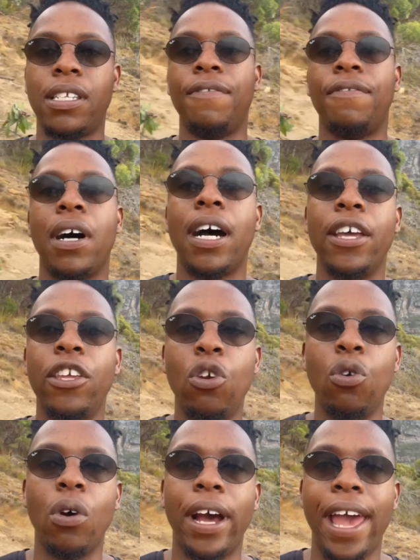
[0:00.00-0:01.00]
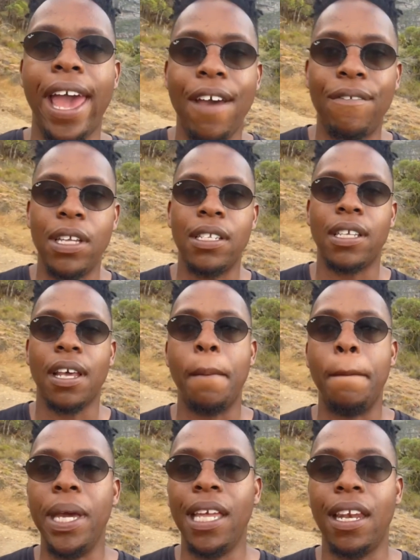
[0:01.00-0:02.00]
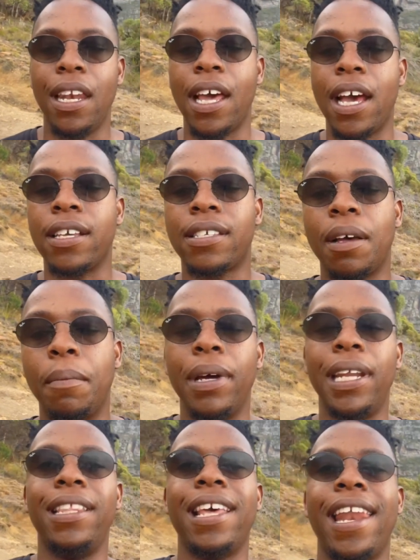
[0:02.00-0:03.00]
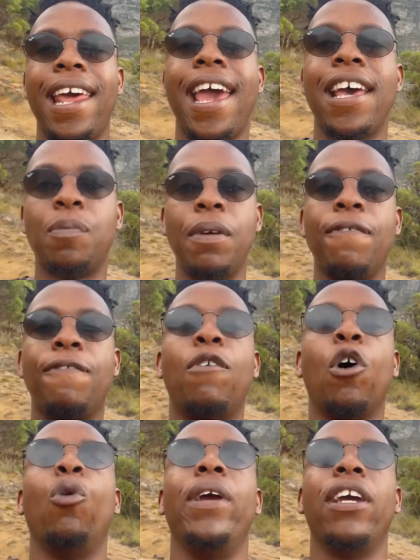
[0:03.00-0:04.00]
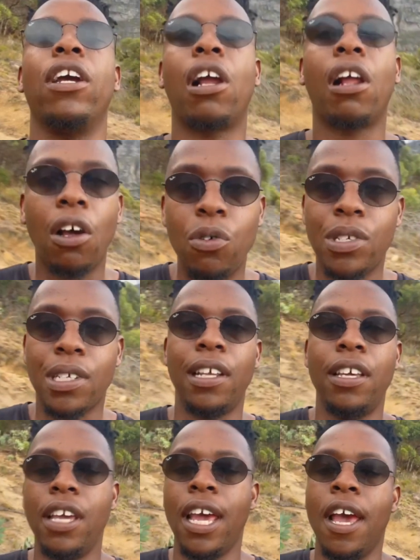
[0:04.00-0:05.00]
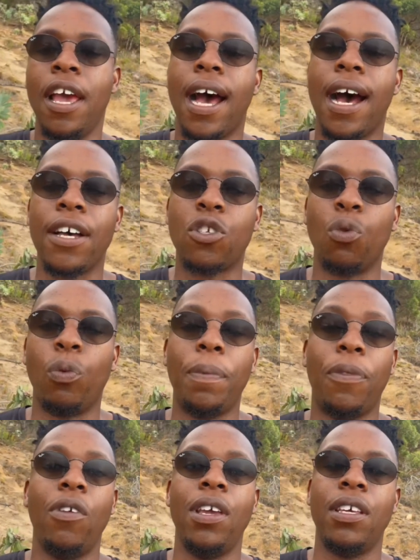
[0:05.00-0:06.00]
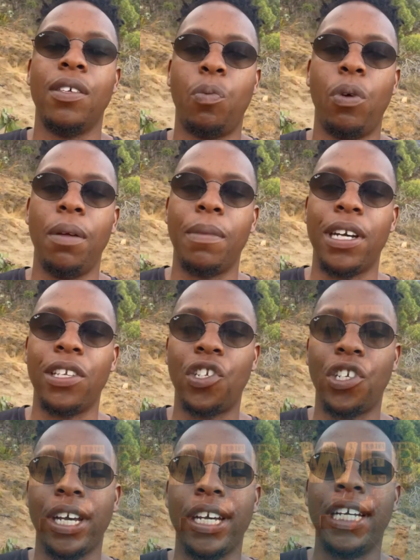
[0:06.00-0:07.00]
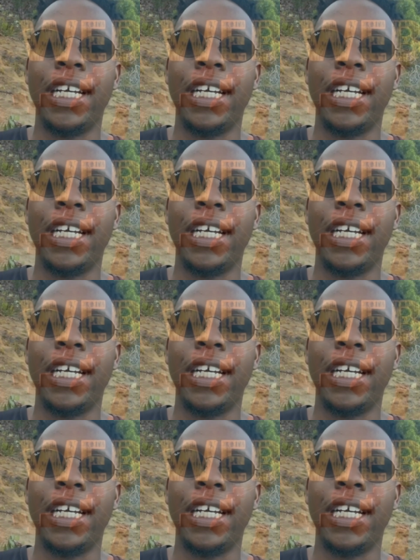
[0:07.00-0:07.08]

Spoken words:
If you haven't been somebody that has been following closely, so Web3 is pretty much a